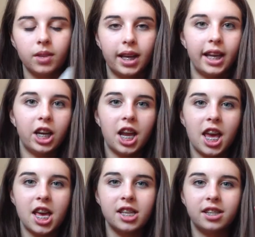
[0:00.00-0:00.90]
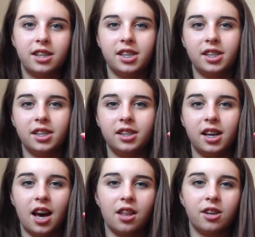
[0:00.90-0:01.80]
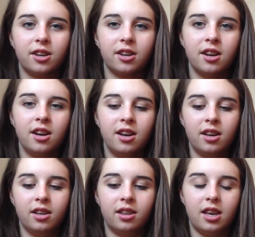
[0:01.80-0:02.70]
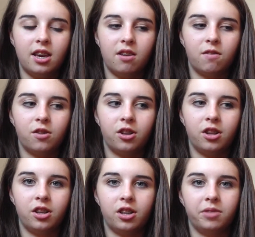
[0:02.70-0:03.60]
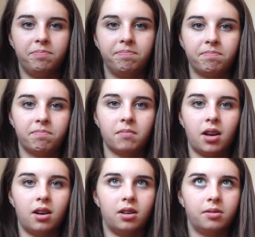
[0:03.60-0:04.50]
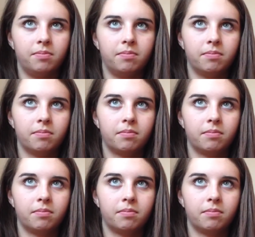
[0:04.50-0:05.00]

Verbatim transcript: here it is. This is the other thing for the um,